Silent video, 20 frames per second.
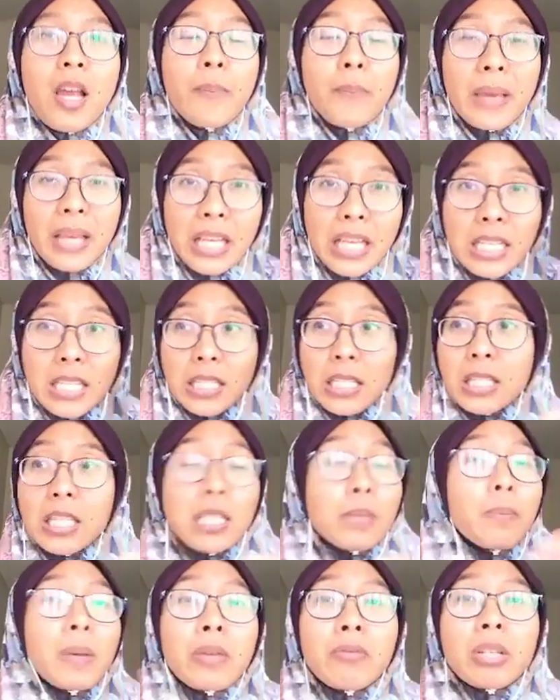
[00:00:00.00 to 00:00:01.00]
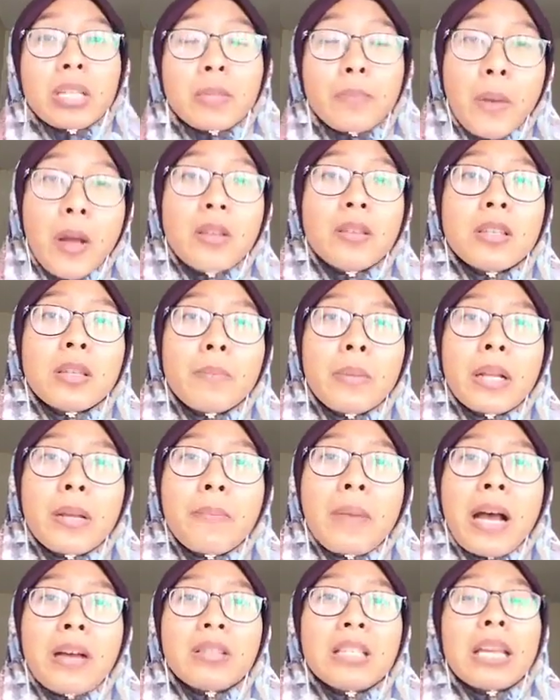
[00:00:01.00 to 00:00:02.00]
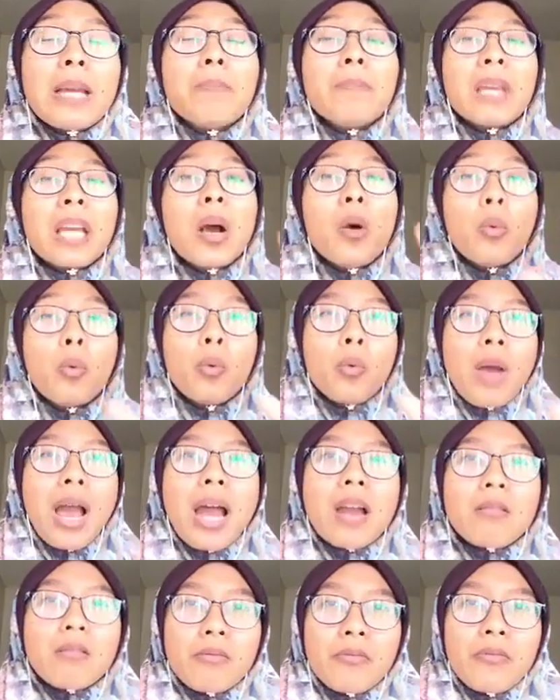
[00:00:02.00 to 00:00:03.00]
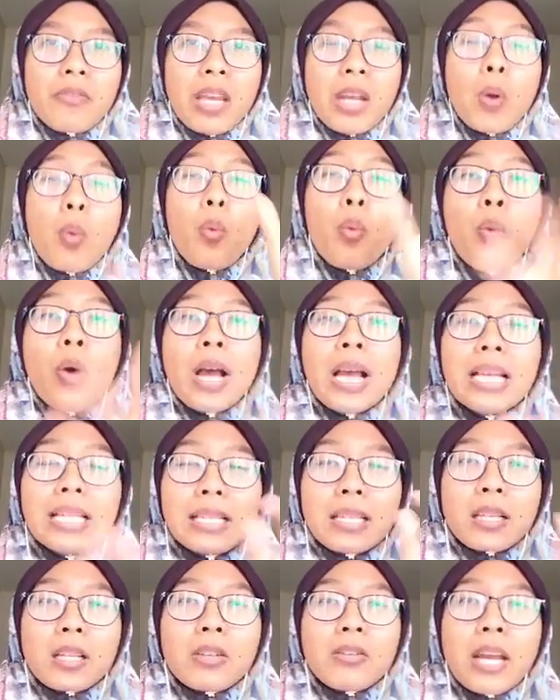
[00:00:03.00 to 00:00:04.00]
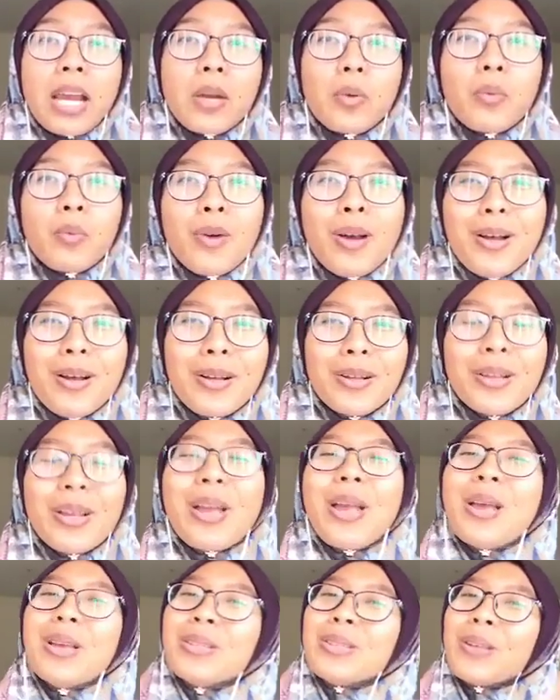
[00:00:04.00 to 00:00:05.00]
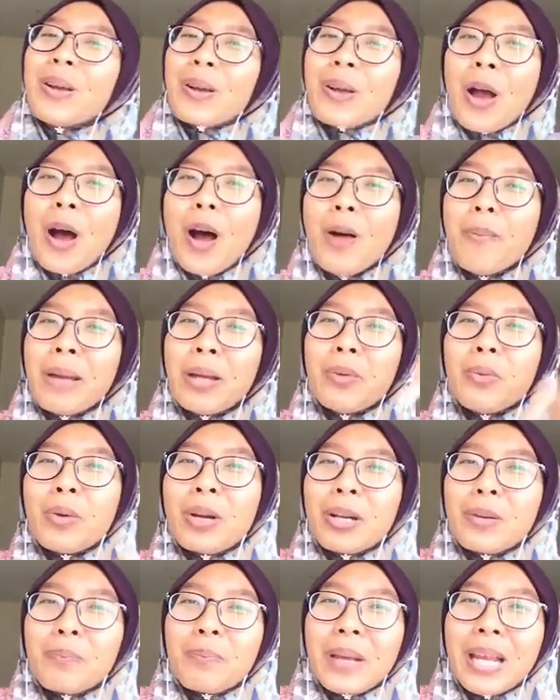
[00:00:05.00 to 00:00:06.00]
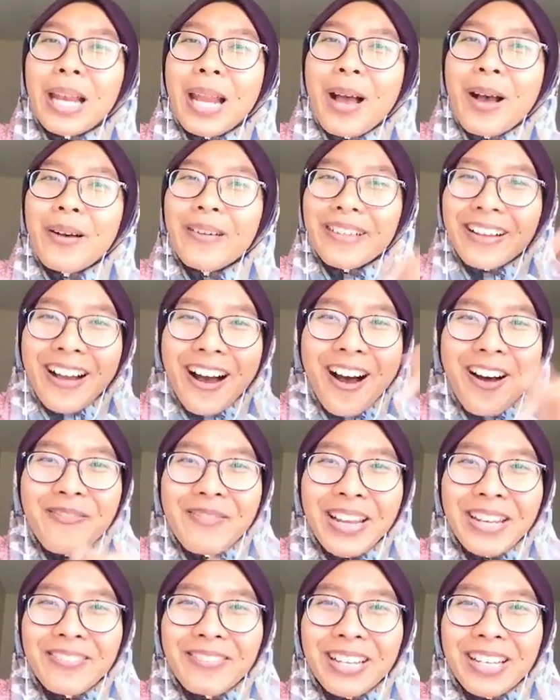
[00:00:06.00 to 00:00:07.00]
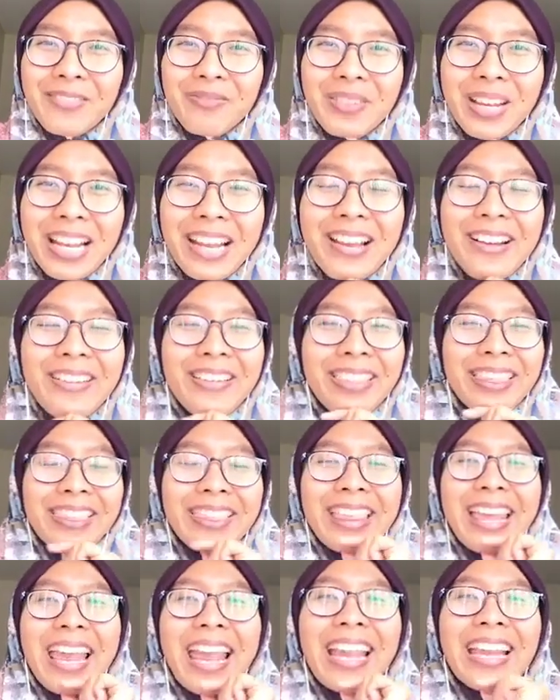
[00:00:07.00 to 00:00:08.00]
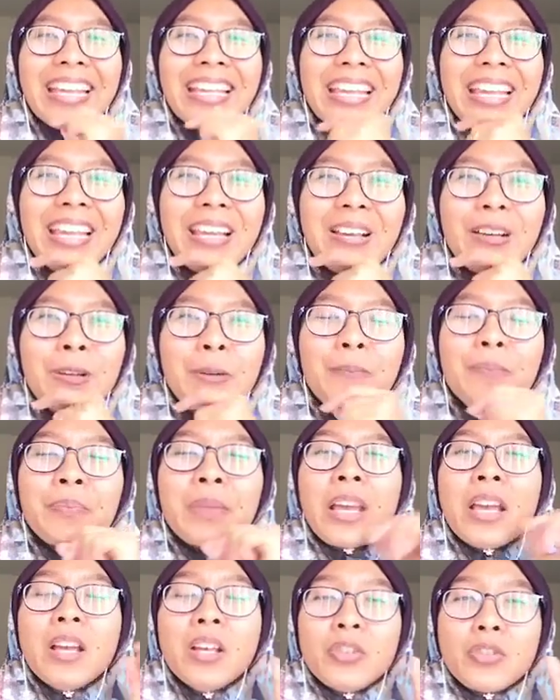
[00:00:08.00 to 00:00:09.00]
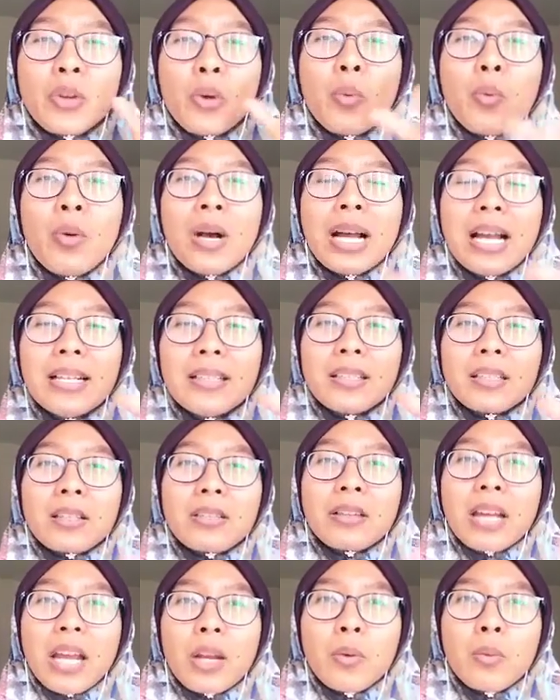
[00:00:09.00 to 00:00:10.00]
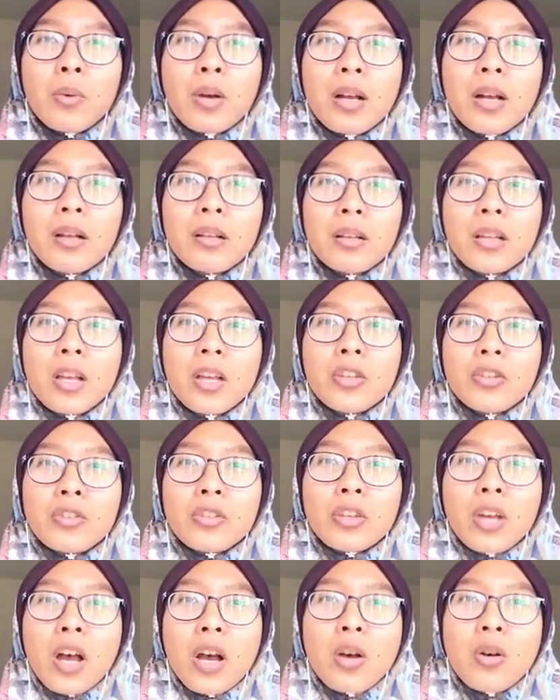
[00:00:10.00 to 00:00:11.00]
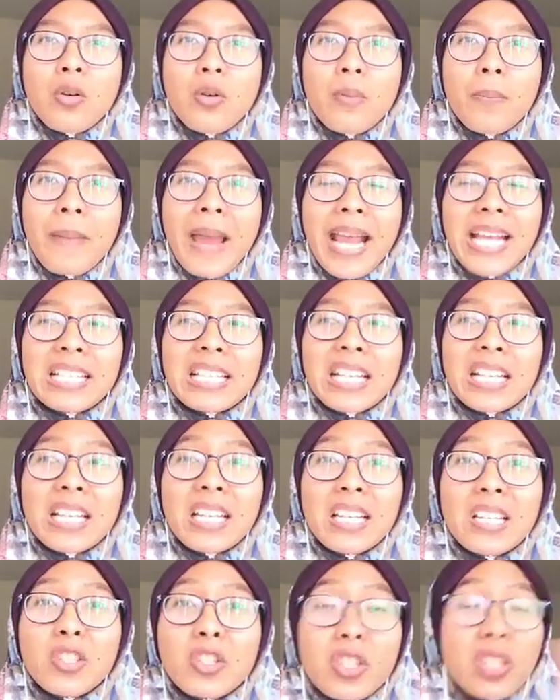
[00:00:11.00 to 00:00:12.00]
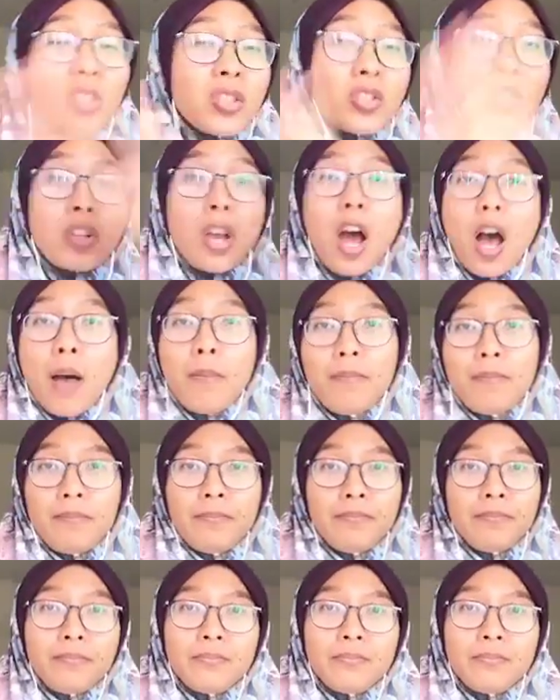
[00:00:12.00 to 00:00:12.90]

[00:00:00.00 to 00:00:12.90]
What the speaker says: Because just be responsible about it and be aware of it. Words create world. So common word below, common word below. Thank you. So words create world. So basically just stop.